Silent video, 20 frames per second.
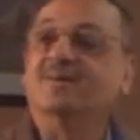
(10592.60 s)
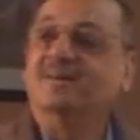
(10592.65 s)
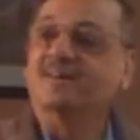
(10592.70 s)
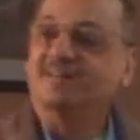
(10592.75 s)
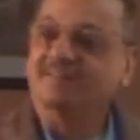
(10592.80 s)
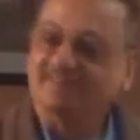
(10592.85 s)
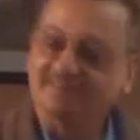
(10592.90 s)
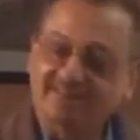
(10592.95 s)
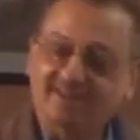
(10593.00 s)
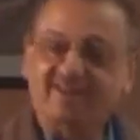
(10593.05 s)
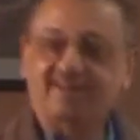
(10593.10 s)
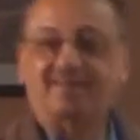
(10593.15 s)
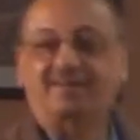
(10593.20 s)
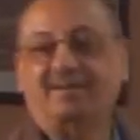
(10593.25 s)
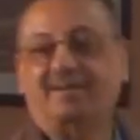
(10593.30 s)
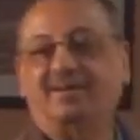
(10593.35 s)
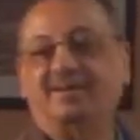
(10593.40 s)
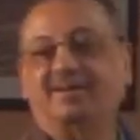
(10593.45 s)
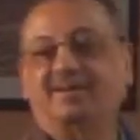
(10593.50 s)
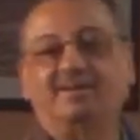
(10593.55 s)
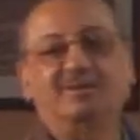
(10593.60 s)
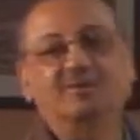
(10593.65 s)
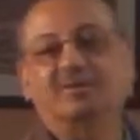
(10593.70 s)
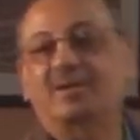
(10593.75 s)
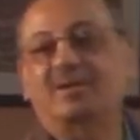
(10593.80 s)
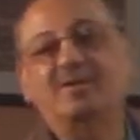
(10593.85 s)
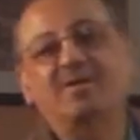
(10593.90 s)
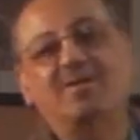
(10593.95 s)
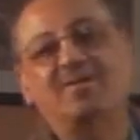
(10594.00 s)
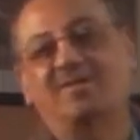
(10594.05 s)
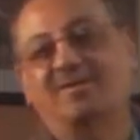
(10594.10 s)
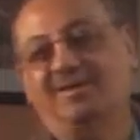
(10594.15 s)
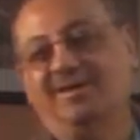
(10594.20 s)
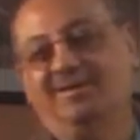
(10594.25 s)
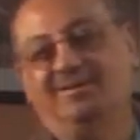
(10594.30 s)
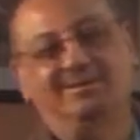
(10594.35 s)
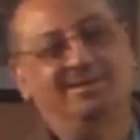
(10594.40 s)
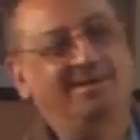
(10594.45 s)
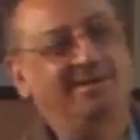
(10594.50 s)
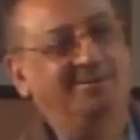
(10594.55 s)
zikran. You cannot
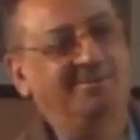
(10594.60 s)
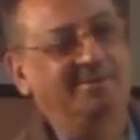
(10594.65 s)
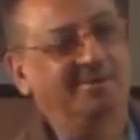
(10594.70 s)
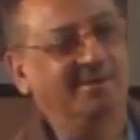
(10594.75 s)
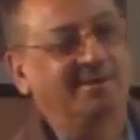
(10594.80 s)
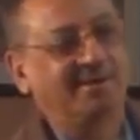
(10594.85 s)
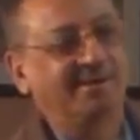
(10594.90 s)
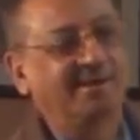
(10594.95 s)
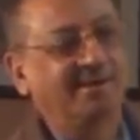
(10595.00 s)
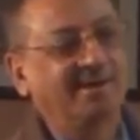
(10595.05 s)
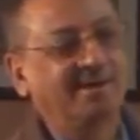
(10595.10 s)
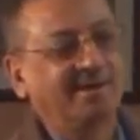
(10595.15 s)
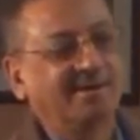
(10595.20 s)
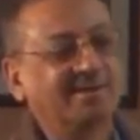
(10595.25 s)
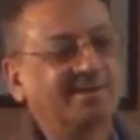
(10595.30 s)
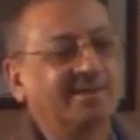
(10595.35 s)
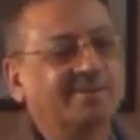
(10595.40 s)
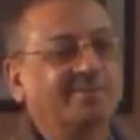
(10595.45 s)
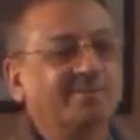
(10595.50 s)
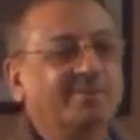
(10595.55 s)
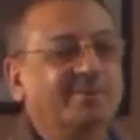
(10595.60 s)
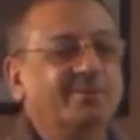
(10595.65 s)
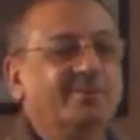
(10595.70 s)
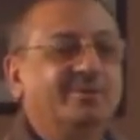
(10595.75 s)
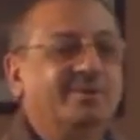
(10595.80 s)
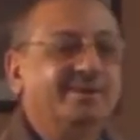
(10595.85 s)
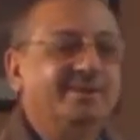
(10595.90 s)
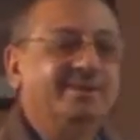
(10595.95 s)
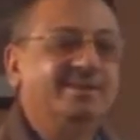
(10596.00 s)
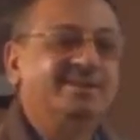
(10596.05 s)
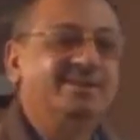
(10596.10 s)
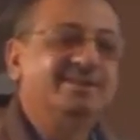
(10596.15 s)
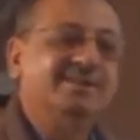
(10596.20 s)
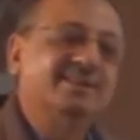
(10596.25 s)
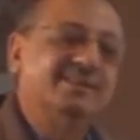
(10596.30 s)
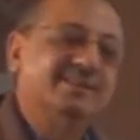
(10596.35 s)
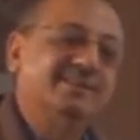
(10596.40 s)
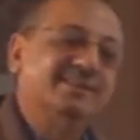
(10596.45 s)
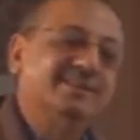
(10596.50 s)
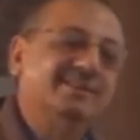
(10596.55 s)
translate, brother. The beauty
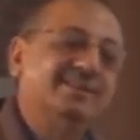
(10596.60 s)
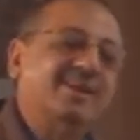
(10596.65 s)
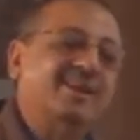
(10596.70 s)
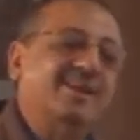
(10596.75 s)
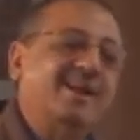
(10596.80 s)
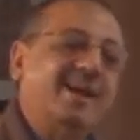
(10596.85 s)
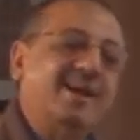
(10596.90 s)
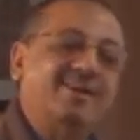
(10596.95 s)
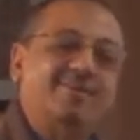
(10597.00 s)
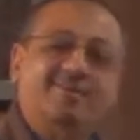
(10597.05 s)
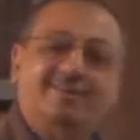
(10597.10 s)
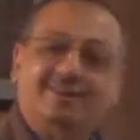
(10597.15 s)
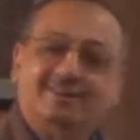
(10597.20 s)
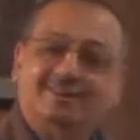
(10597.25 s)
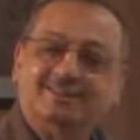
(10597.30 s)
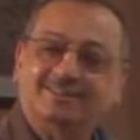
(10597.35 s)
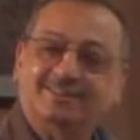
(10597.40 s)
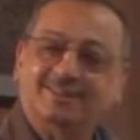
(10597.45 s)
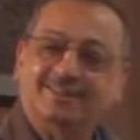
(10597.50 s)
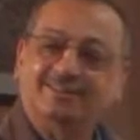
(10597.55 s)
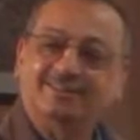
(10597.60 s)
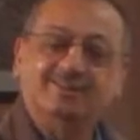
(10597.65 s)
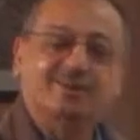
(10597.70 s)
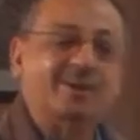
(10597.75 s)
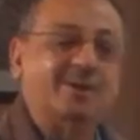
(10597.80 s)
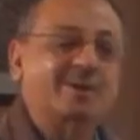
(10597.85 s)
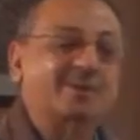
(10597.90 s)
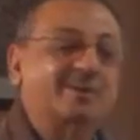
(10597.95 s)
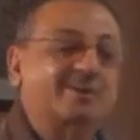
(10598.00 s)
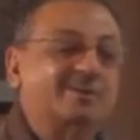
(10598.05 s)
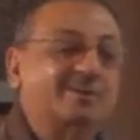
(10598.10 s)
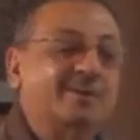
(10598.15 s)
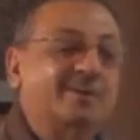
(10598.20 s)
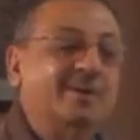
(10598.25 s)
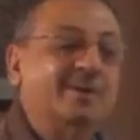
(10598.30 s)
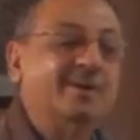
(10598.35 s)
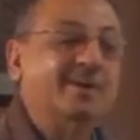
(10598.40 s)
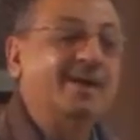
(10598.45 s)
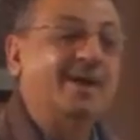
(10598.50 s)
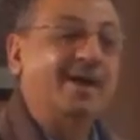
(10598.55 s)
is in the language, and you got to
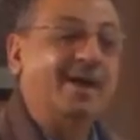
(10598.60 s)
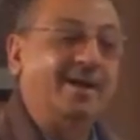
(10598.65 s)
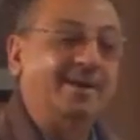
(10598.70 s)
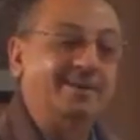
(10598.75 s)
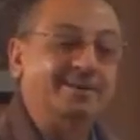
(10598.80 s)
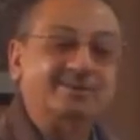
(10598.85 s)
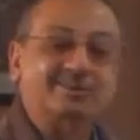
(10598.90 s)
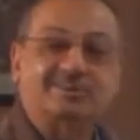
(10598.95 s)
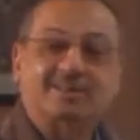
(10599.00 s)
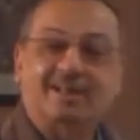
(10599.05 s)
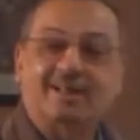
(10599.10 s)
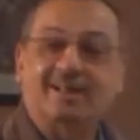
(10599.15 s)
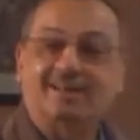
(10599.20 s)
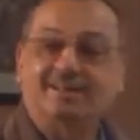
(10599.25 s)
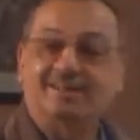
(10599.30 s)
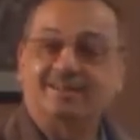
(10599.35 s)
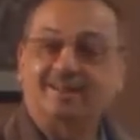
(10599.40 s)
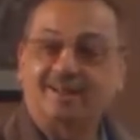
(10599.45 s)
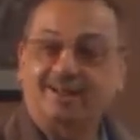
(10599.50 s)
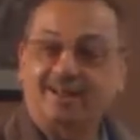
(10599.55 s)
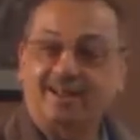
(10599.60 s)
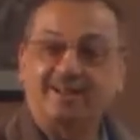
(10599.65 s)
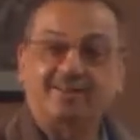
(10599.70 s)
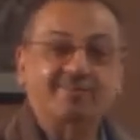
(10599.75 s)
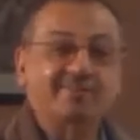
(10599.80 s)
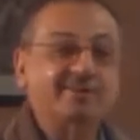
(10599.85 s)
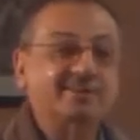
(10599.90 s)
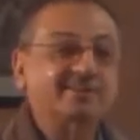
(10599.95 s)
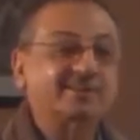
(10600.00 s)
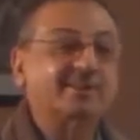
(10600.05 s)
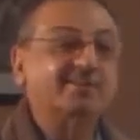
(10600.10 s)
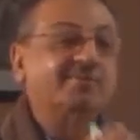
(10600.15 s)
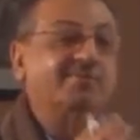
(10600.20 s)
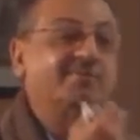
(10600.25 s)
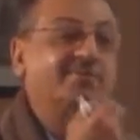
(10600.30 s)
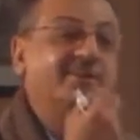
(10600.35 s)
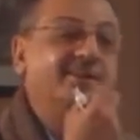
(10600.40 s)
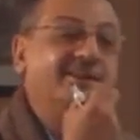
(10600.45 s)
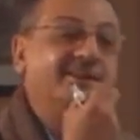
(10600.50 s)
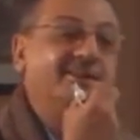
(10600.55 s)
understand the language and
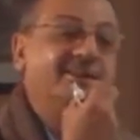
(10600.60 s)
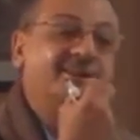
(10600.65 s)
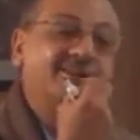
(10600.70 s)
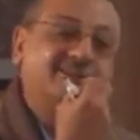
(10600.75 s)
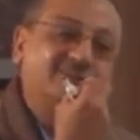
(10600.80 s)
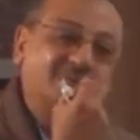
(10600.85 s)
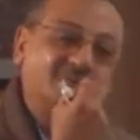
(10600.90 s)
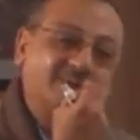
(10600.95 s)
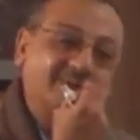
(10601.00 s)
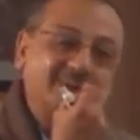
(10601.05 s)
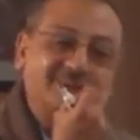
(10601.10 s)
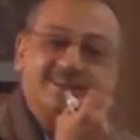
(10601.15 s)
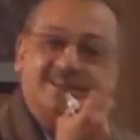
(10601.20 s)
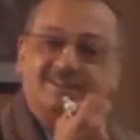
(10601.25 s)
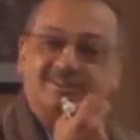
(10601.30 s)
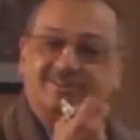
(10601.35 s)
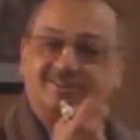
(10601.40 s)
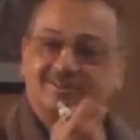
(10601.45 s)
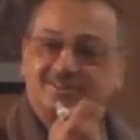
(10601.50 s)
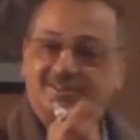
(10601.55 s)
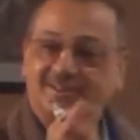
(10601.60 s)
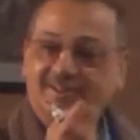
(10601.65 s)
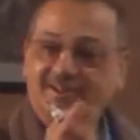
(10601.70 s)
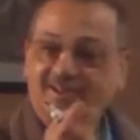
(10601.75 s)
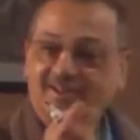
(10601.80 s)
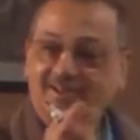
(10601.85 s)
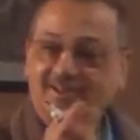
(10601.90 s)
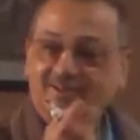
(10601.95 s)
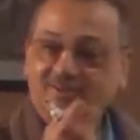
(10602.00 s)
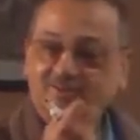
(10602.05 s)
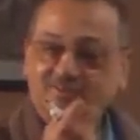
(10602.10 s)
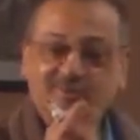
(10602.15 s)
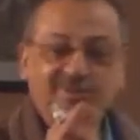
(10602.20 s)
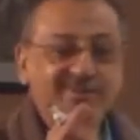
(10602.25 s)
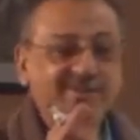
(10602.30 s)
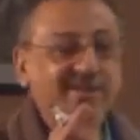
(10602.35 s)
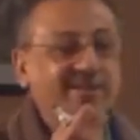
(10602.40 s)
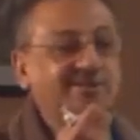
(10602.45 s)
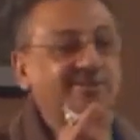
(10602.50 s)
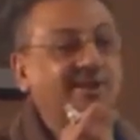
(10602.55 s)
feel the sweetness
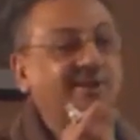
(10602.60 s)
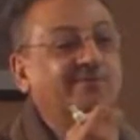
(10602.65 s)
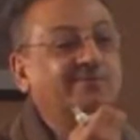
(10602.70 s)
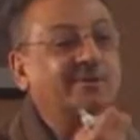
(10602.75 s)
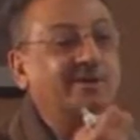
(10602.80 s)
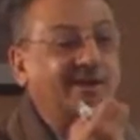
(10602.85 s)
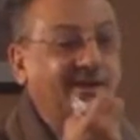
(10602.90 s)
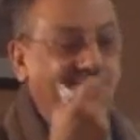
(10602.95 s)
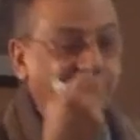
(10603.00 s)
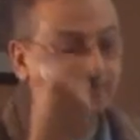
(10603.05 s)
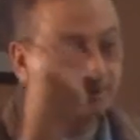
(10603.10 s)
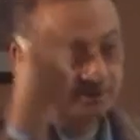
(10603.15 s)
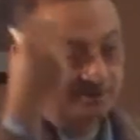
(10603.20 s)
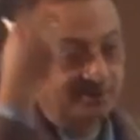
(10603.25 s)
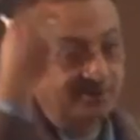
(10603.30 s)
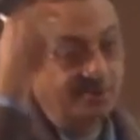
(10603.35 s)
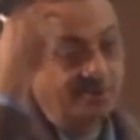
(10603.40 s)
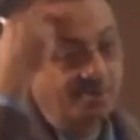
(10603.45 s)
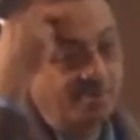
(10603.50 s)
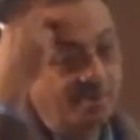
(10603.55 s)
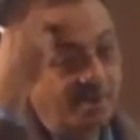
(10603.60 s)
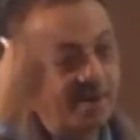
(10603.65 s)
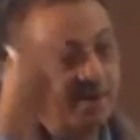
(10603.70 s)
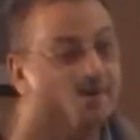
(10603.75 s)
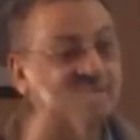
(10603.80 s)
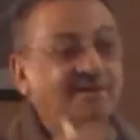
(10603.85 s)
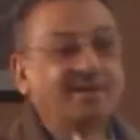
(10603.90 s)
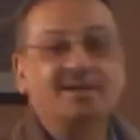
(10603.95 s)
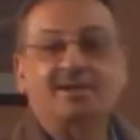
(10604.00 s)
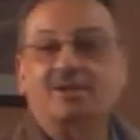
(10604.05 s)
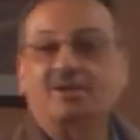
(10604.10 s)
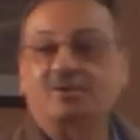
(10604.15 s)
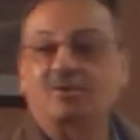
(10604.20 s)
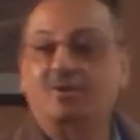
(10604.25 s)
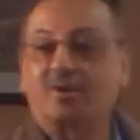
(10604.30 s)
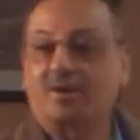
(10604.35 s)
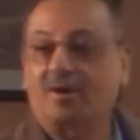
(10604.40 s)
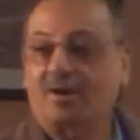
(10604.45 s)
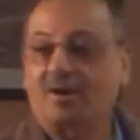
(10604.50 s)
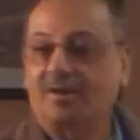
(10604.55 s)
of the language in your mind and in your
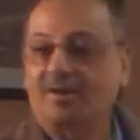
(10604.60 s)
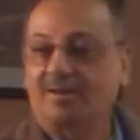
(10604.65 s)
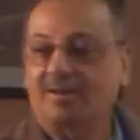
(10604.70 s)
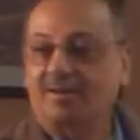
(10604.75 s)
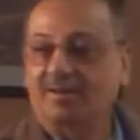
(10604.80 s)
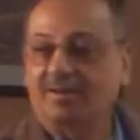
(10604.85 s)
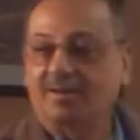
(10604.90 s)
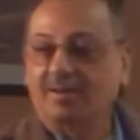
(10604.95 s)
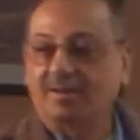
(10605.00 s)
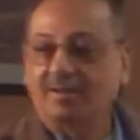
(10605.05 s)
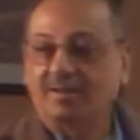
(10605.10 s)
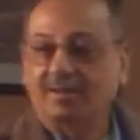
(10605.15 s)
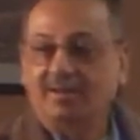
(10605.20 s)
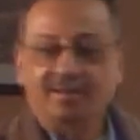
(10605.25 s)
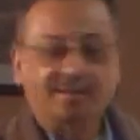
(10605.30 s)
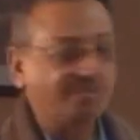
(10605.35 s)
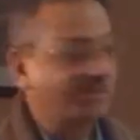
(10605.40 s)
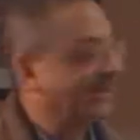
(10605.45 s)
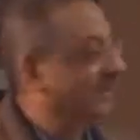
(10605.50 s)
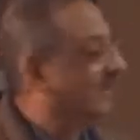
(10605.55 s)
heart. Brothers